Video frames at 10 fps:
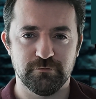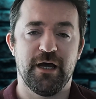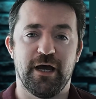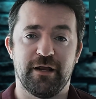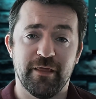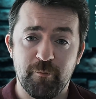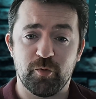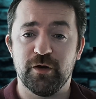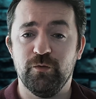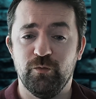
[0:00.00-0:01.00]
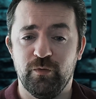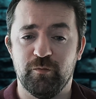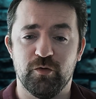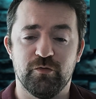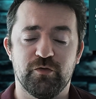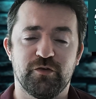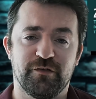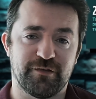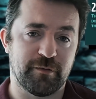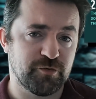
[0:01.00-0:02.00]
At that point, we move to
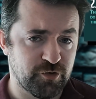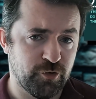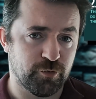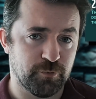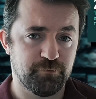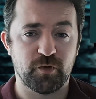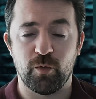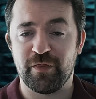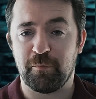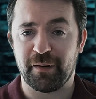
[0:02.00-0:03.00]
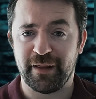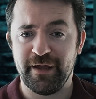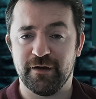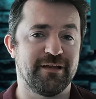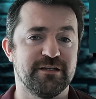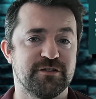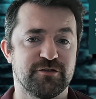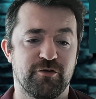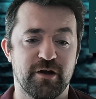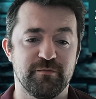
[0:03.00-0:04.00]
step 2, where the player
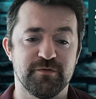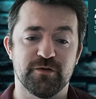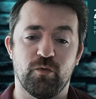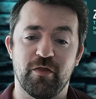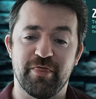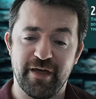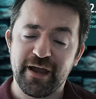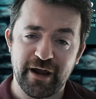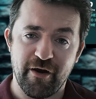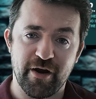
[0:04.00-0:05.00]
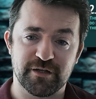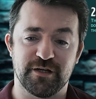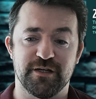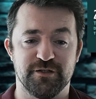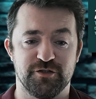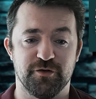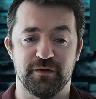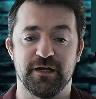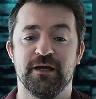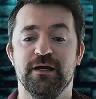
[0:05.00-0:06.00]
describes what their character is
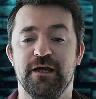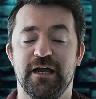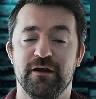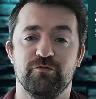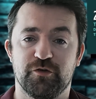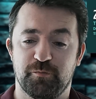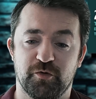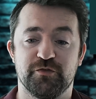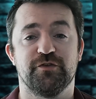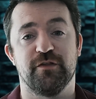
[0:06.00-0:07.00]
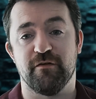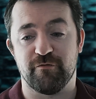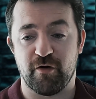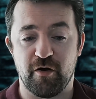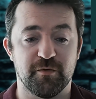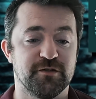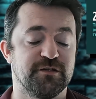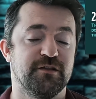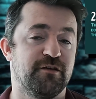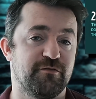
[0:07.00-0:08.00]
doing in response to the environment
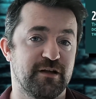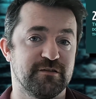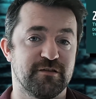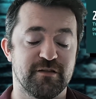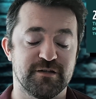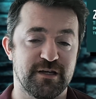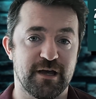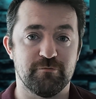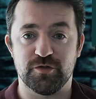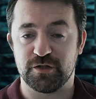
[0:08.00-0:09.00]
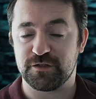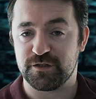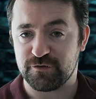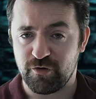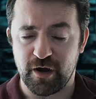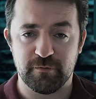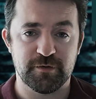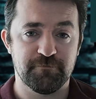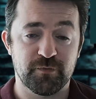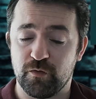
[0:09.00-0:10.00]
and the events that the DM just described.
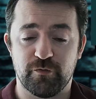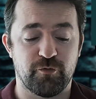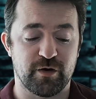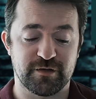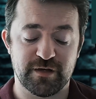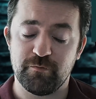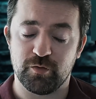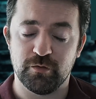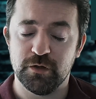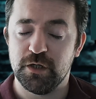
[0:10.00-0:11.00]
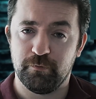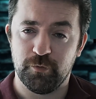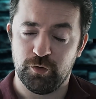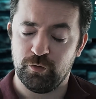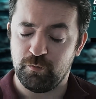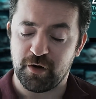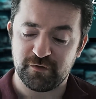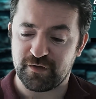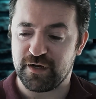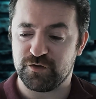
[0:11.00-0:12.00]
For example, you might
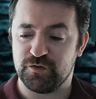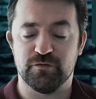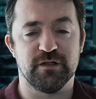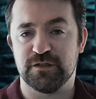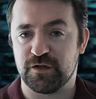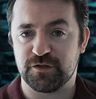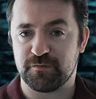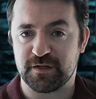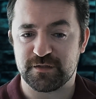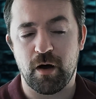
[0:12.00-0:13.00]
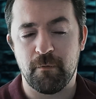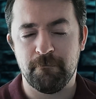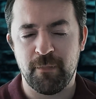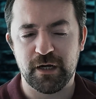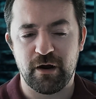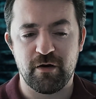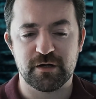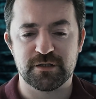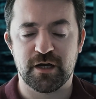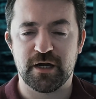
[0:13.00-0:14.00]
say to the Dungeon Master, my
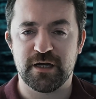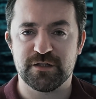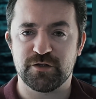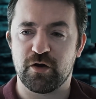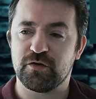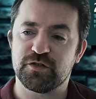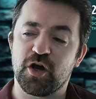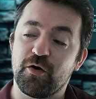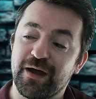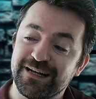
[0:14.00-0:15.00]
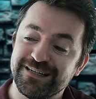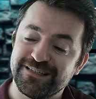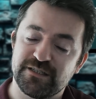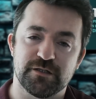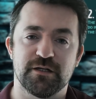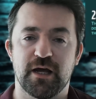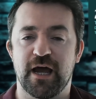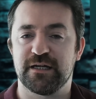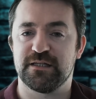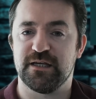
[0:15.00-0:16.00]
character is going to go and listen
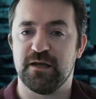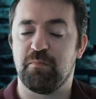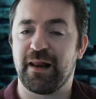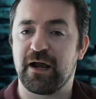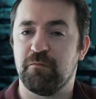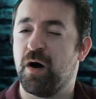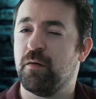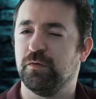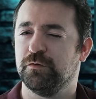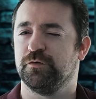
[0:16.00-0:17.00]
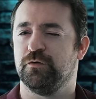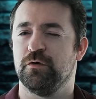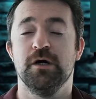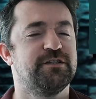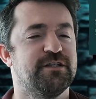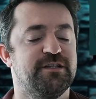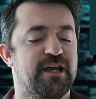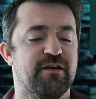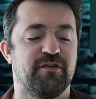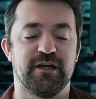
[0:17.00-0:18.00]
at the black marble door to
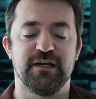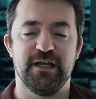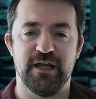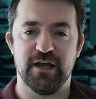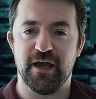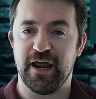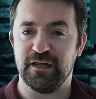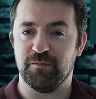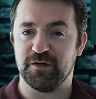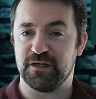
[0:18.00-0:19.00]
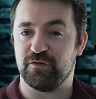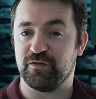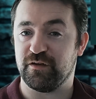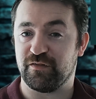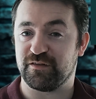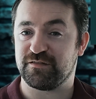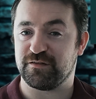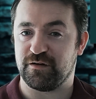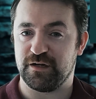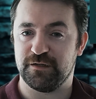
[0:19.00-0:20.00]
see if I can hear anybody on the other
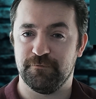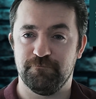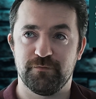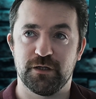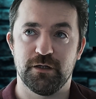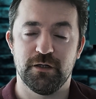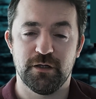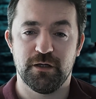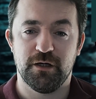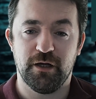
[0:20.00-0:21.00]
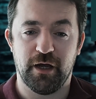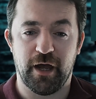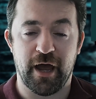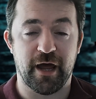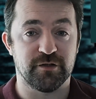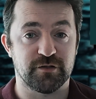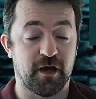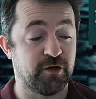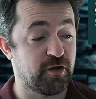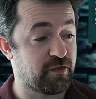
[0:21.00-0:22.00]
side. And
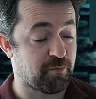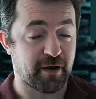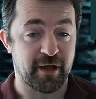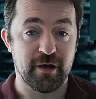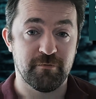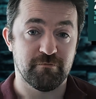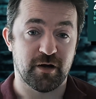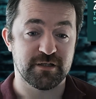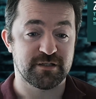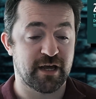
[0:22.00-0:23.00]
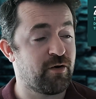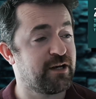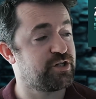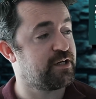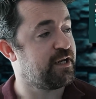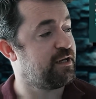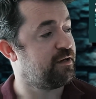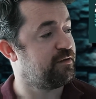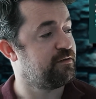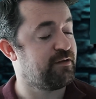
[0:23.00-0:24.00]
another player might say, actually,
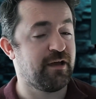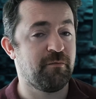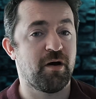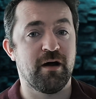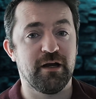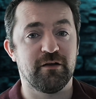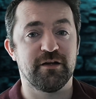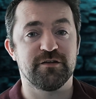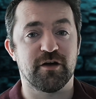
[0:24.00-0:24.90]
DM, I'd like to go